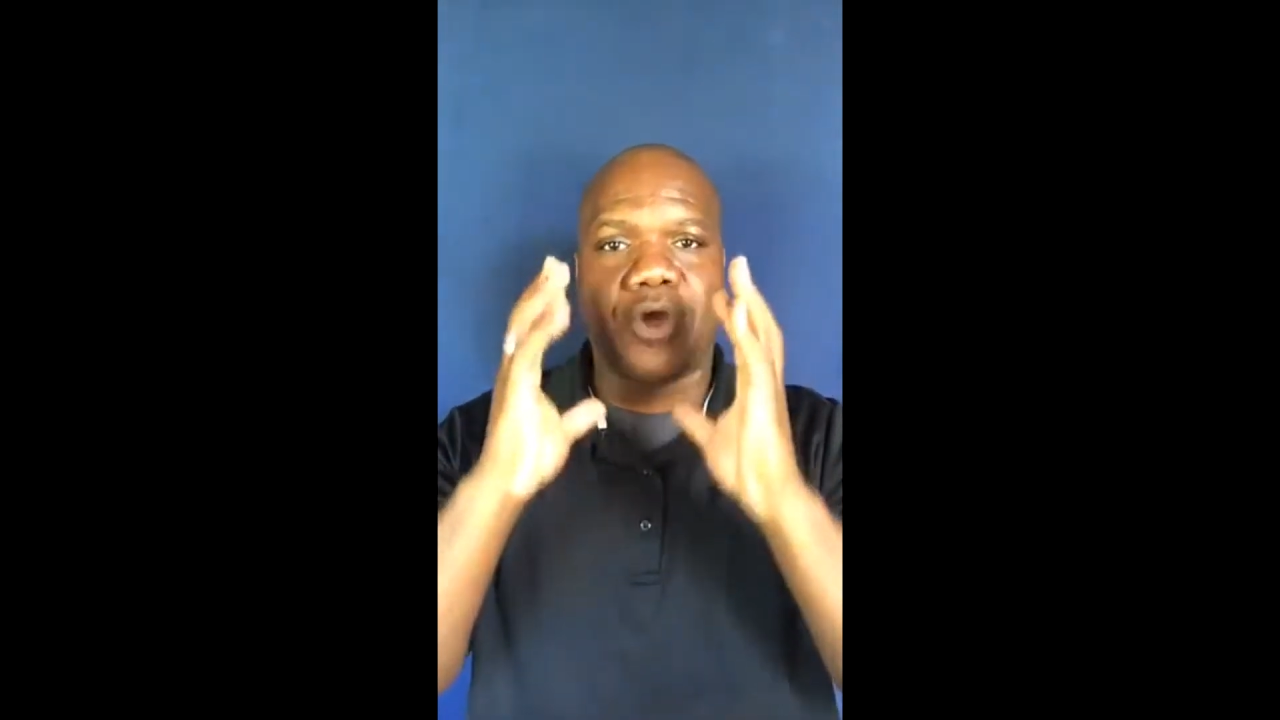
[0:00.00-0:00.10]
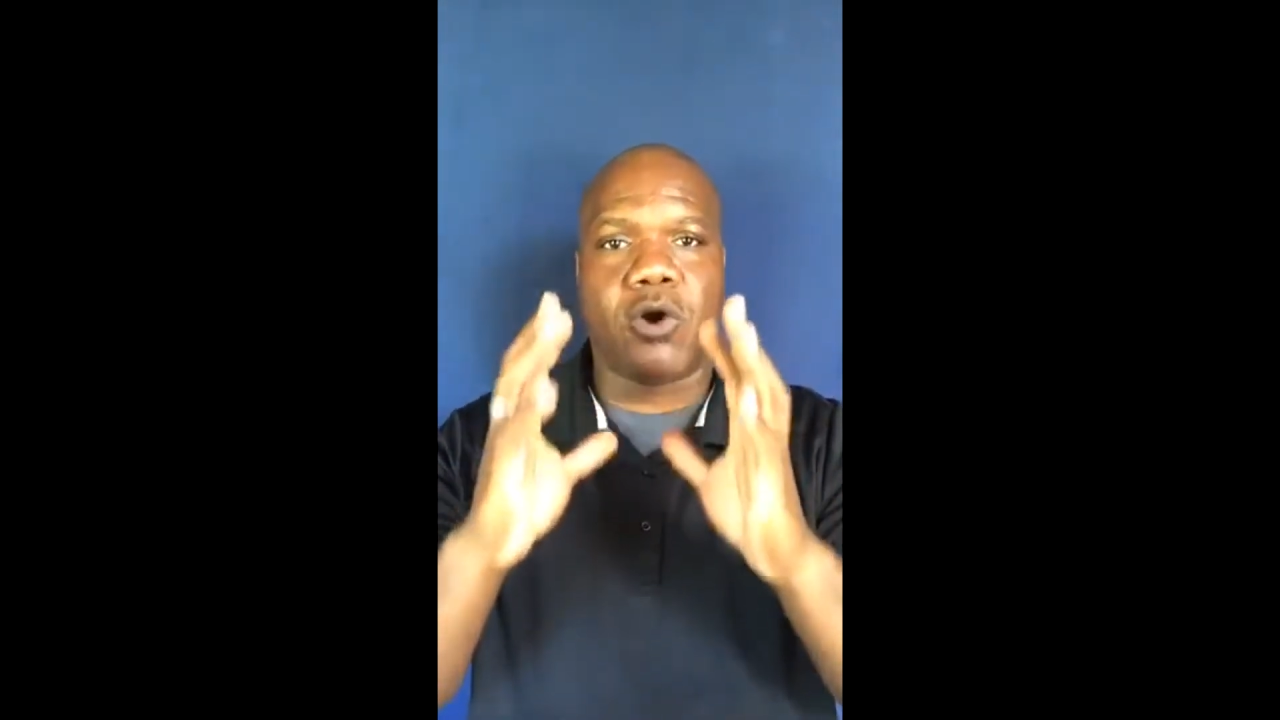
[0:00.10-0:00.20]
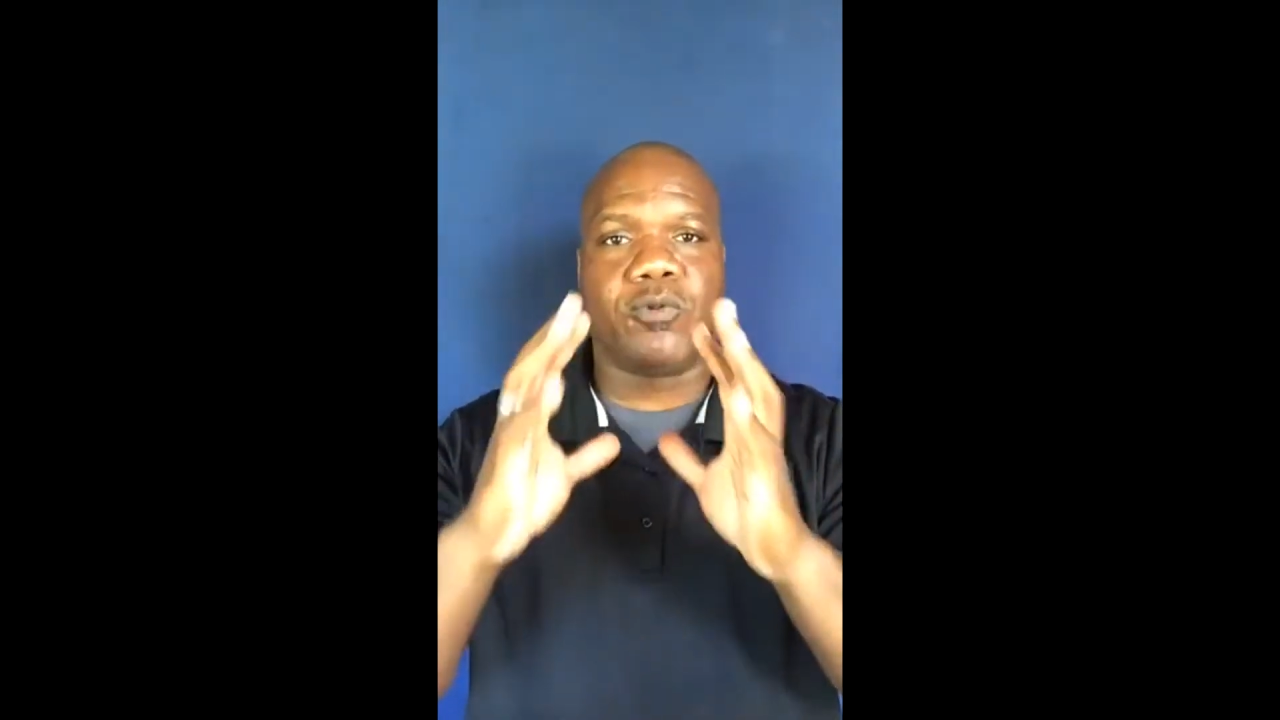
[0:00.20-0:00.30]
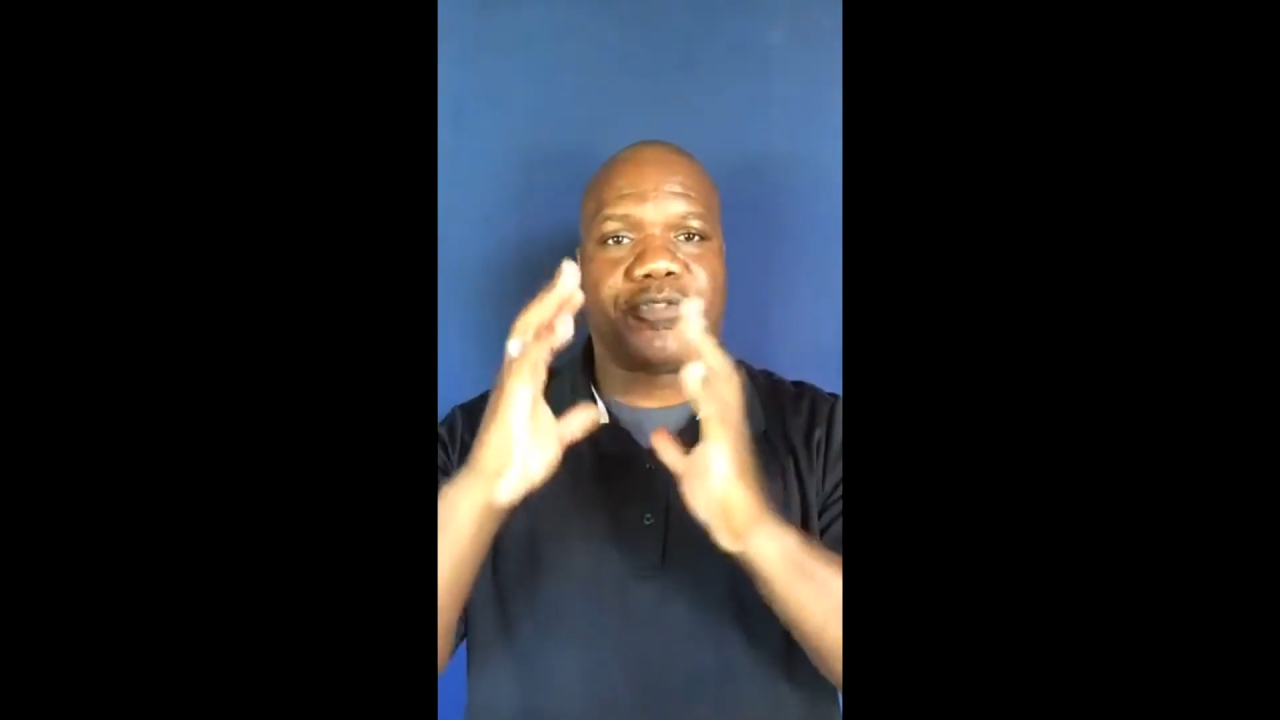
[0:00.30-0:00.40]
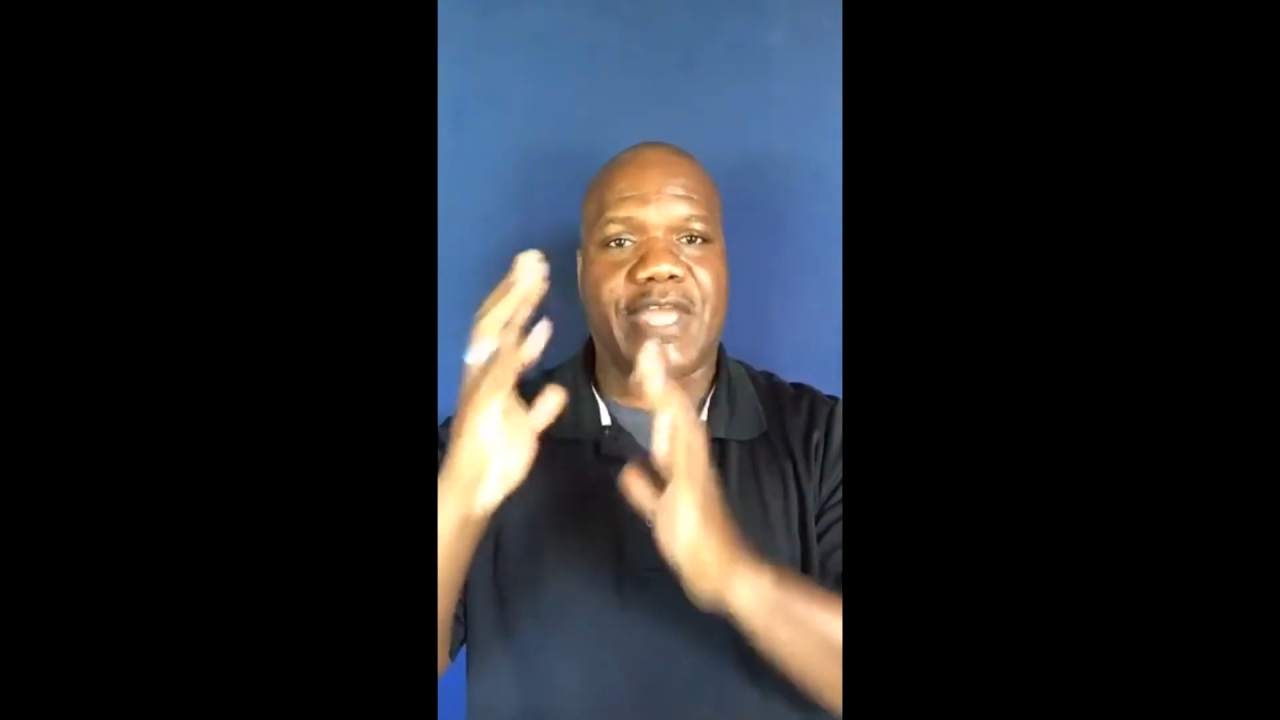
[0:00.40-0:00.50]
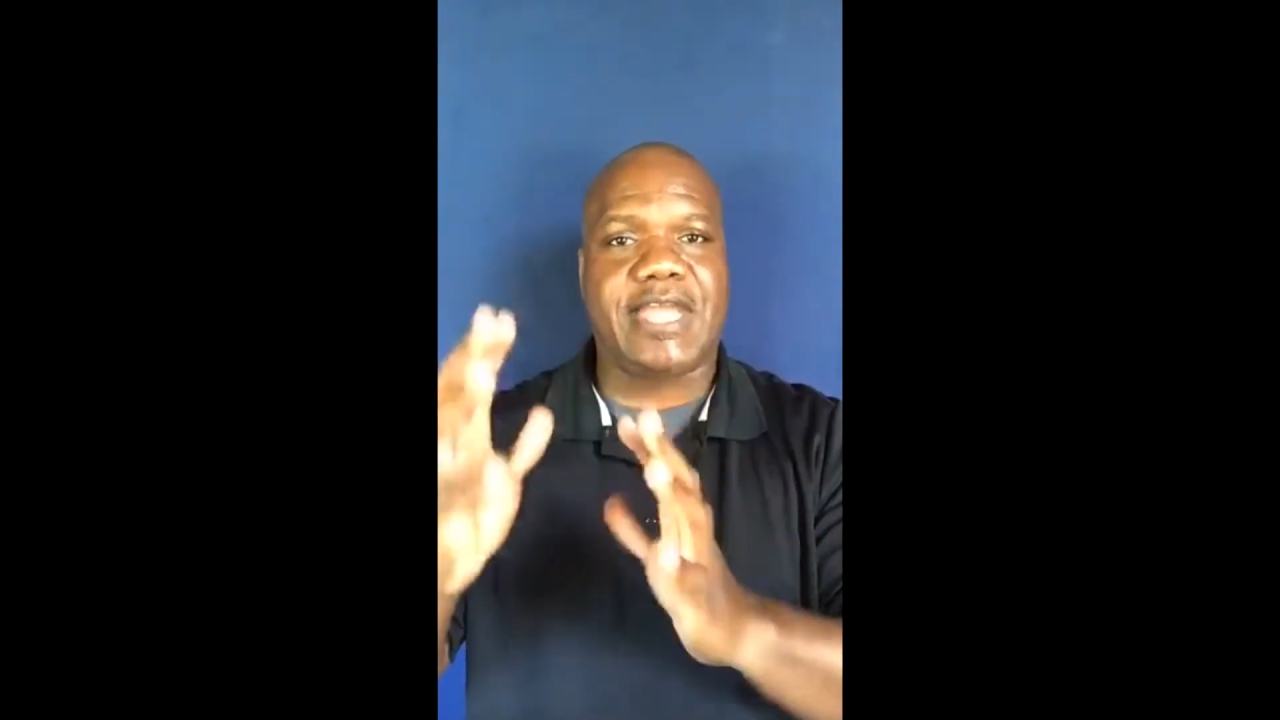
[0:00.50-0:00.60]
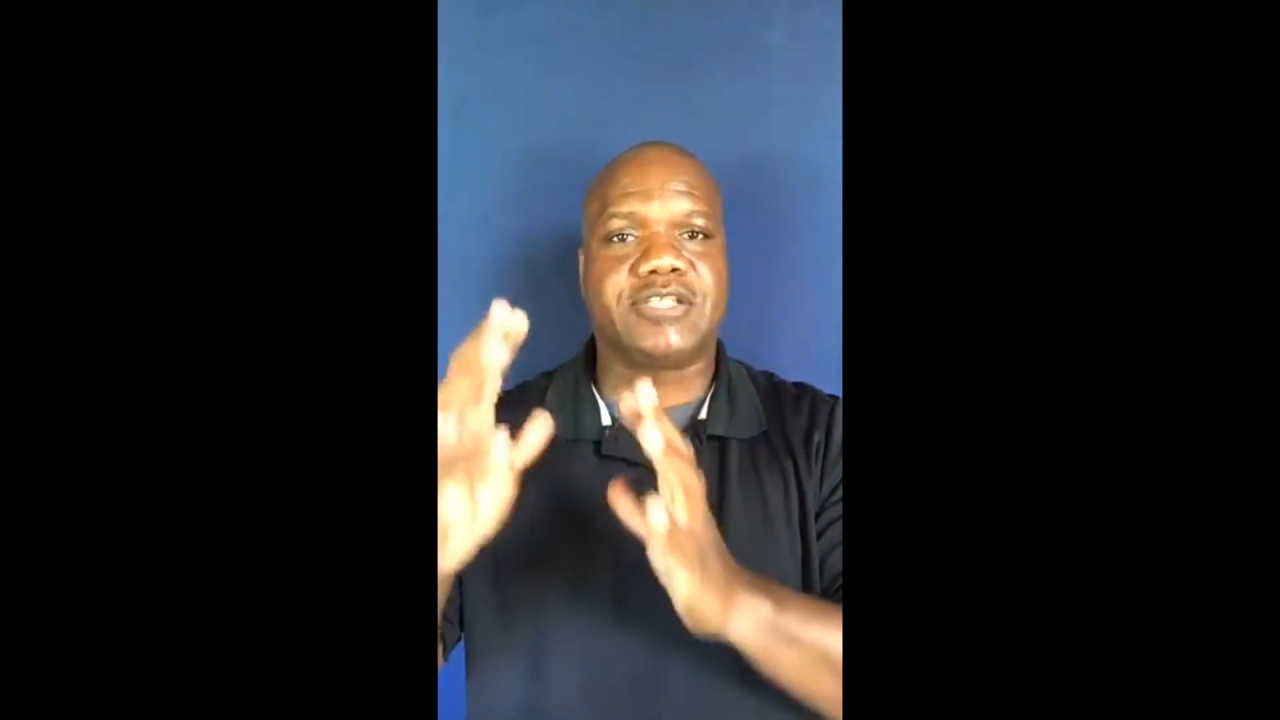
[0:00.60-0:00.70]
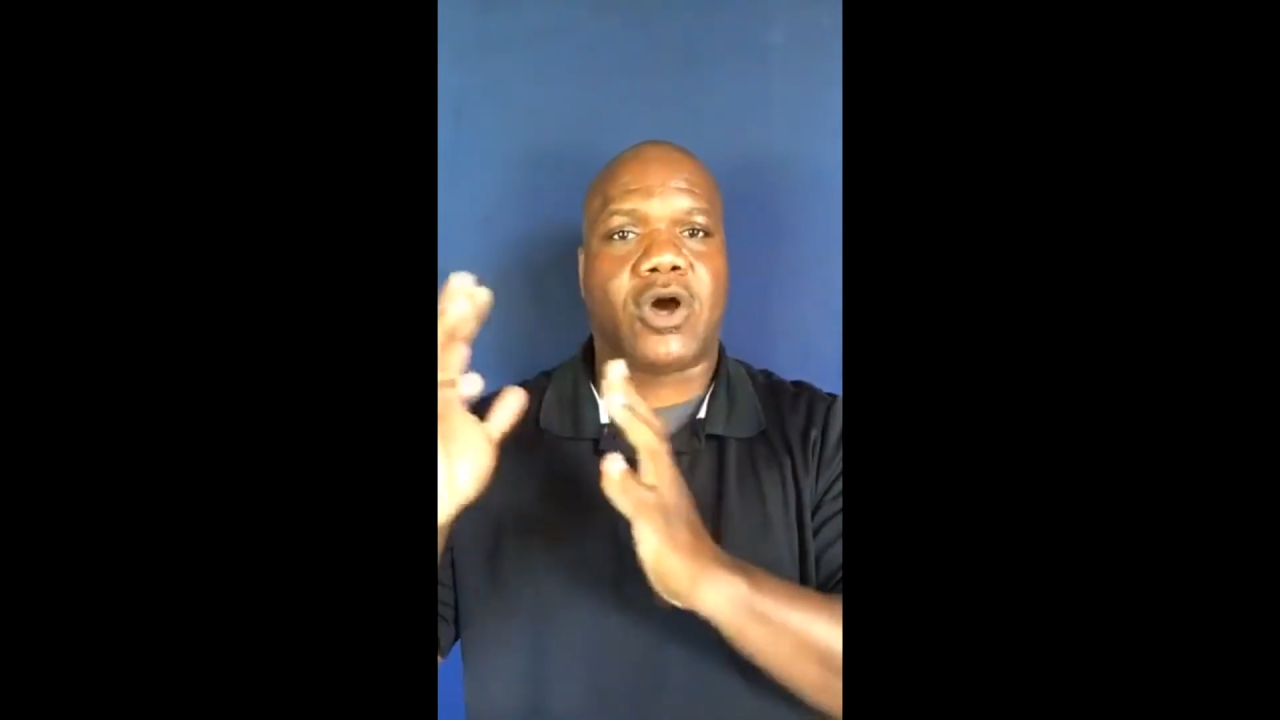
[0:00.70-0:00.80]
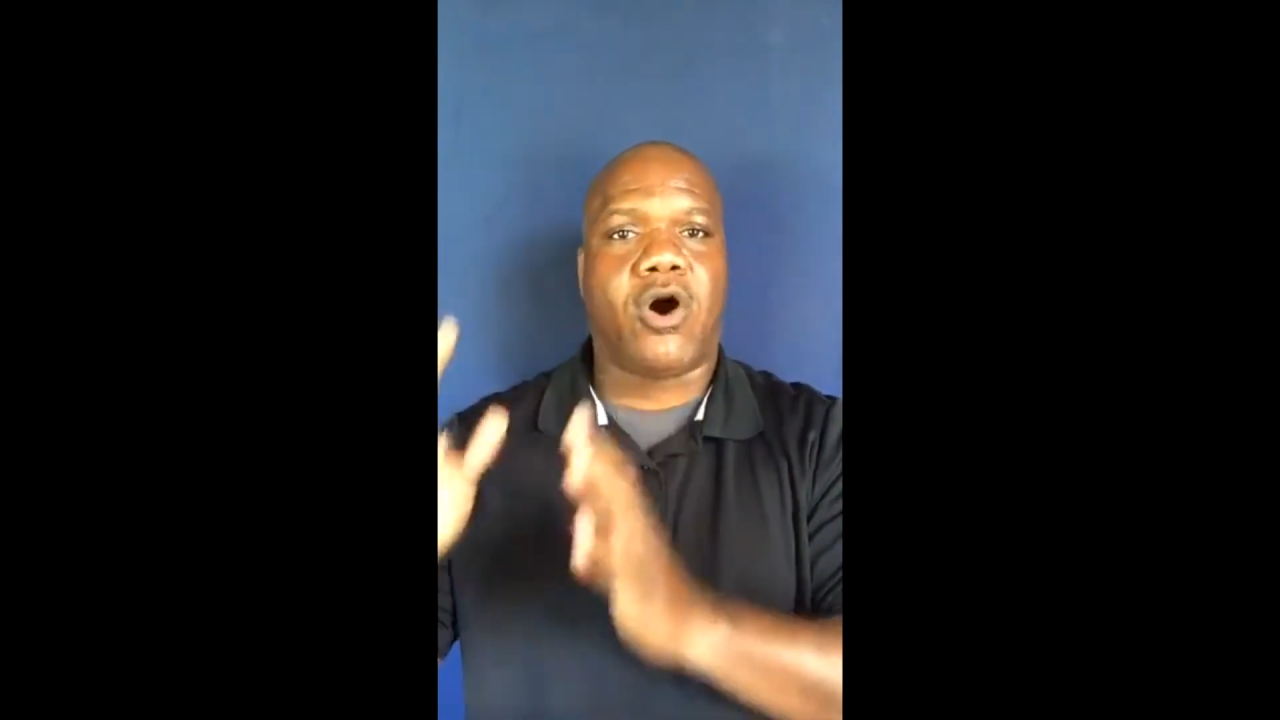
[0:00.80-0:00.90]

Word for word: though things